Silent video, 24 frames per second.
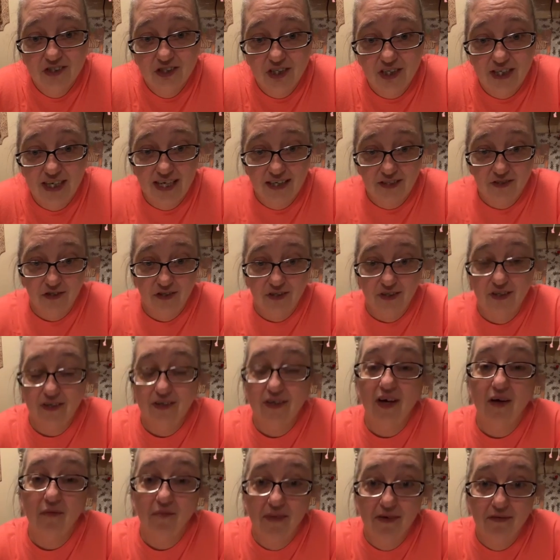She actually
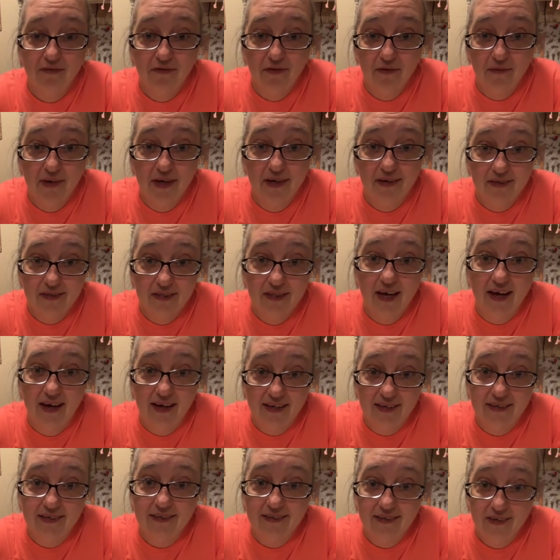will come in from
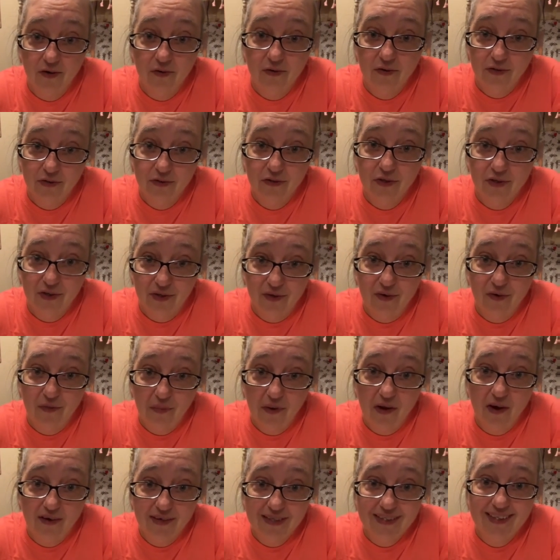outside and go use the
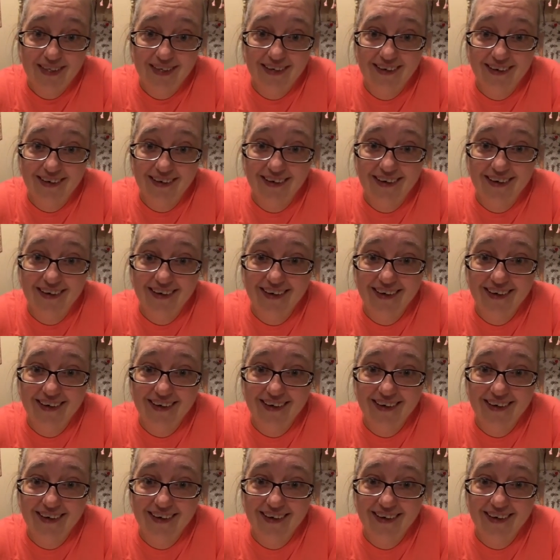litter box.